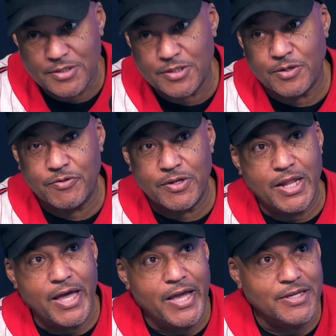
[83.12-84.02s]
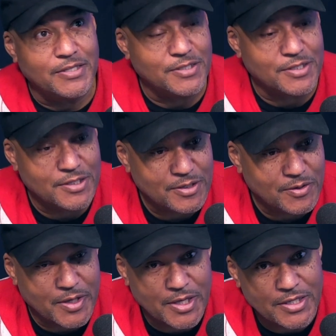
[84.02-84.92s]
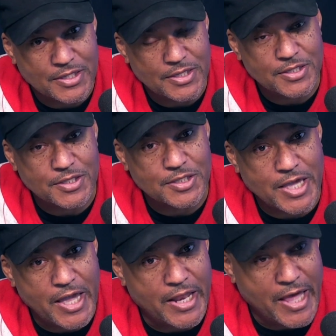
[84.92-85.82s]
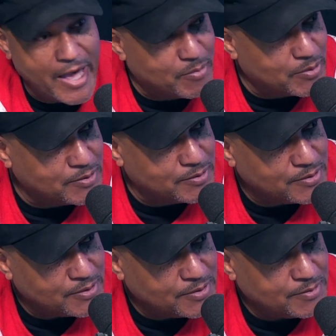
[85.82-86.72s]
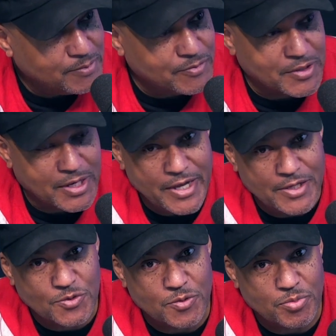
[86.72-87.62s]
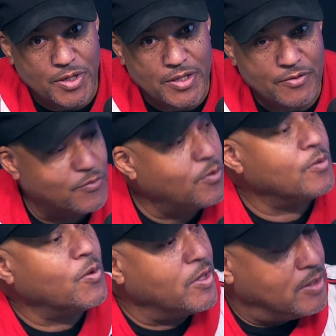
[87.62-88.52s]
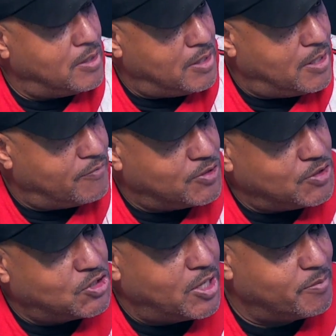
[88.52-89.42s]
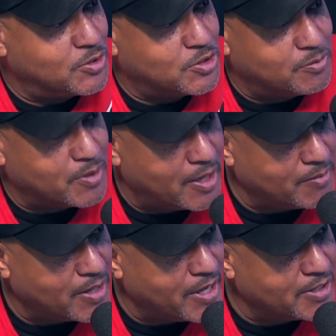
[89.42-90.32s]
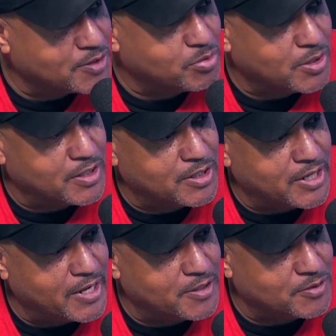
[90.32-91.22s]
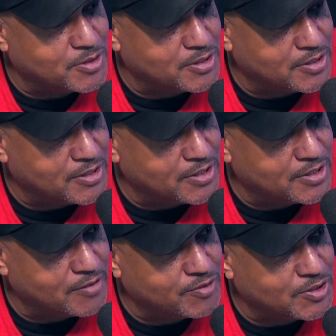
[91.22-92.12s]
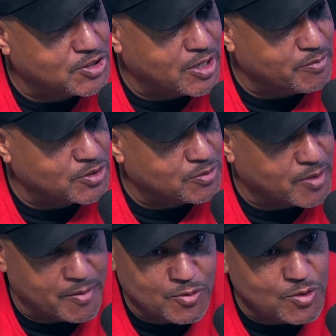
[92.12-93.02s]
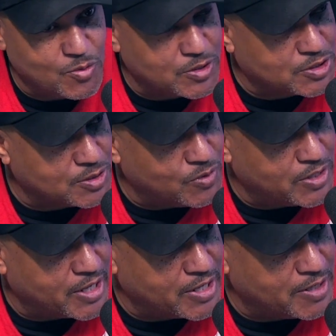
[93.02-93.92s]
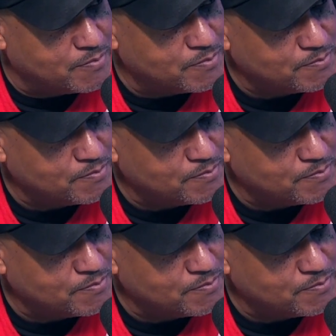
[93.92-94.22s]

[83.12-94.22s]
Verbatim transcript: So if the Lions, like, oh, this, this can't happen. If the Lions were to play the four, well, an NFC Championship game, Lions are playing the Niners in the NFC Championship game. Who do you want to see win that game?